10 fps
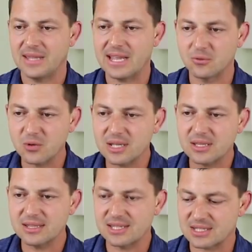and
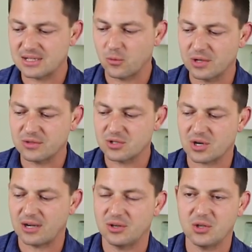really listen to what they're
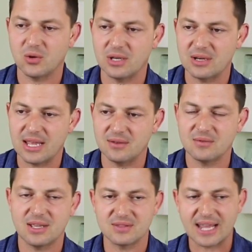trying to do and,
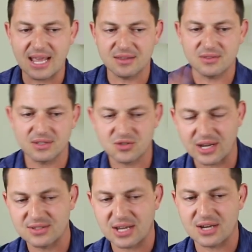and, and take the
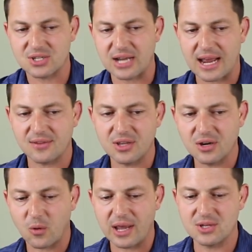transaction out of
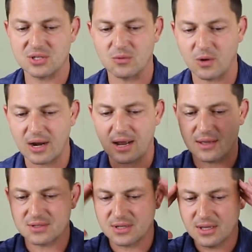the equation,
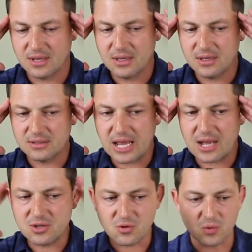whereas
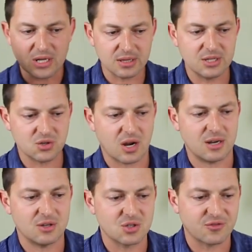now you're really
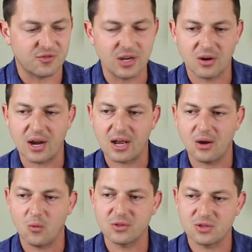trying to just figure
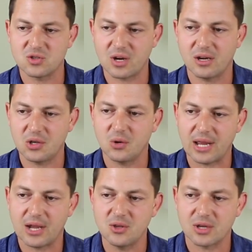out what they're trying to do
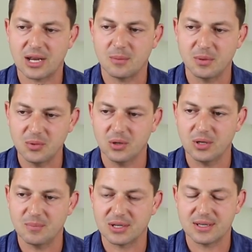and how you can help them do
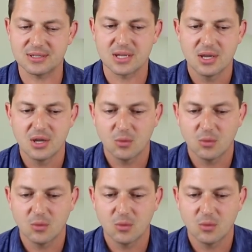it. Because